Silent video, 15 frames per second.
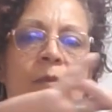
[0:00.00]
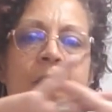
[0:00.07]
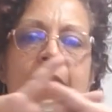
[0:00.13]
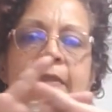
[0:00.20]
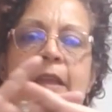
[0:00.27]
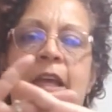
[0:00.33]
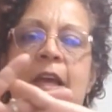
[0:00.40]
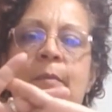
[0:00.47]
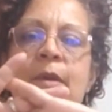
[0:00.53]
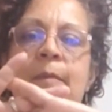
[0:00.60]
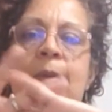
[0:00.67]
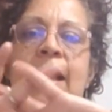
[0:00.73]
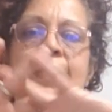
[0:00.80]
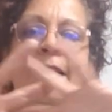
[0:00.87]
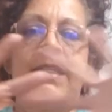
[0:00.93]
And then coming
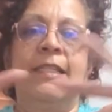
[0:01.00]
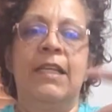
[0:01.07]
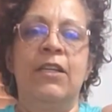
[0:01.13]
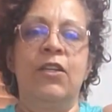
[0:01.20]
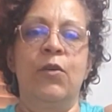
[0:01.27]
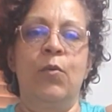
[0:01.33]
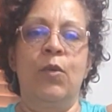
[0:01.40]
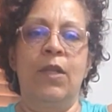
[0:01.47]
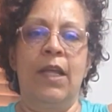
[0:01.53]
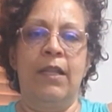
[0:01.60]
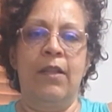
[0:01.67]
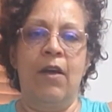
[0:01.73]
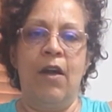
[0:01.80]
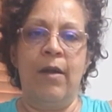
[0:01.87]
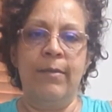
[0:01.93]
back to center, we'll let
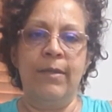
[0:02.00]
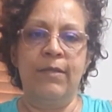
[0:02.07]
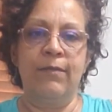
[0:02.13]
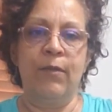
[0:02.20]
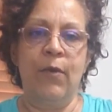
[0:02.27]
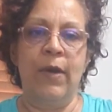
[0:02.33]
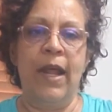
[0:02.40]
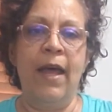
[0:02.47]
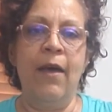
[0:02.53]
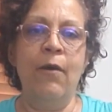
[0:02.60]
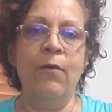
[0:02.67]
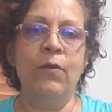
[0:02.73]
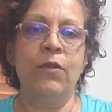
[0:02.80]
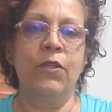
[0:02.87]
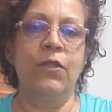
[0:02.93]
the arms float
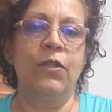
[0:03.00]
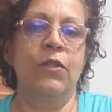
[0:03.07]
out.